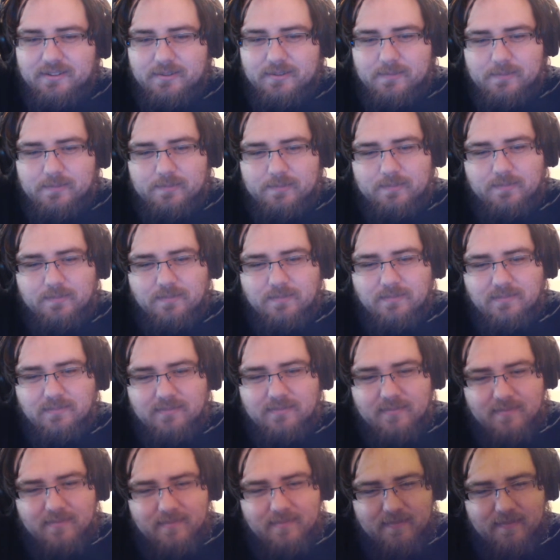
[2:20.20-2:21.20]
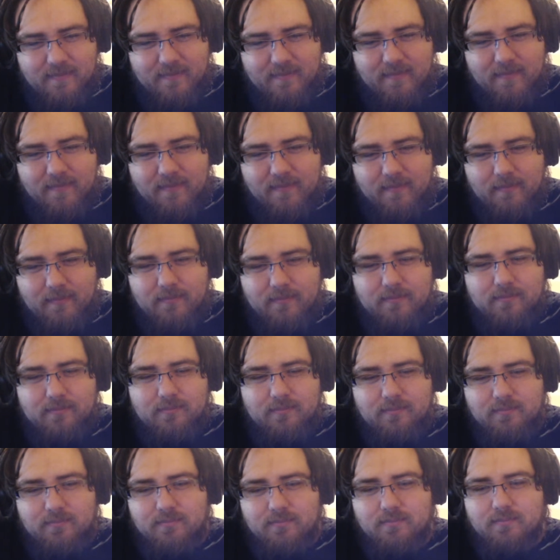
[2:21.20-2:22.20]

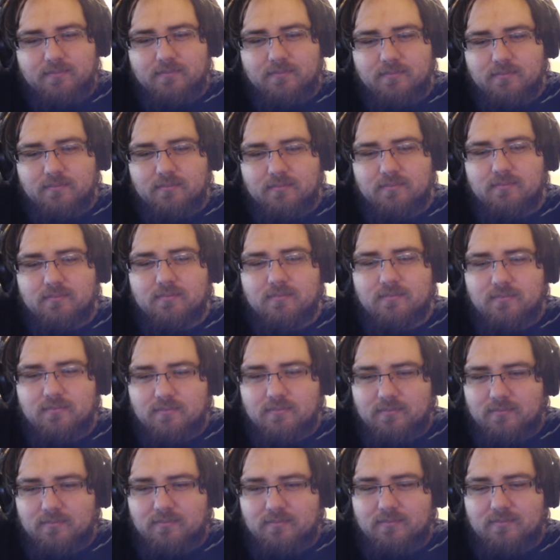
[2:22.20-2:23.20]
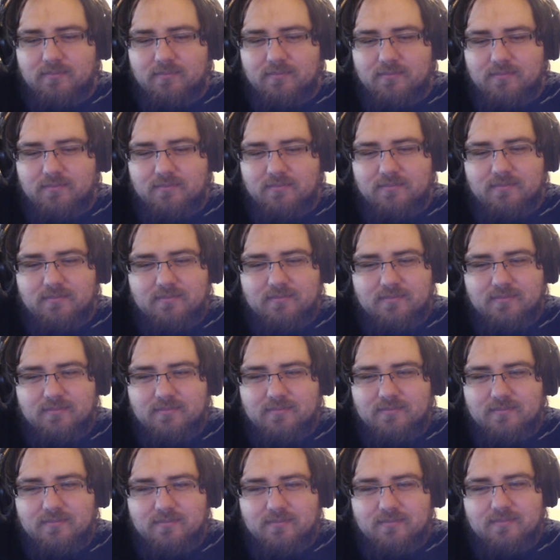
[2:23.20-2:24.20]

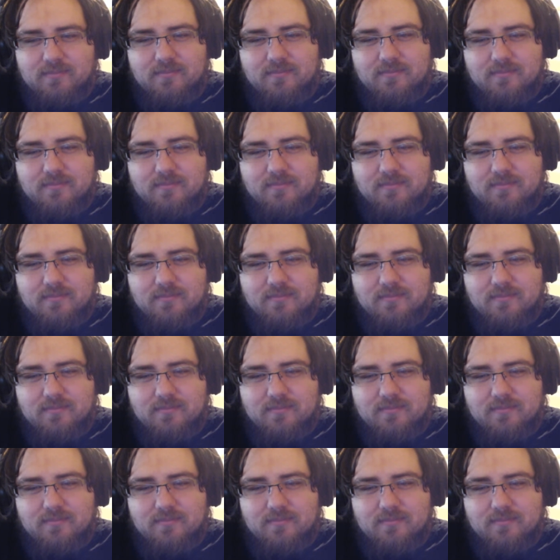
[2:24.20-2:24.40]
Nothing is said.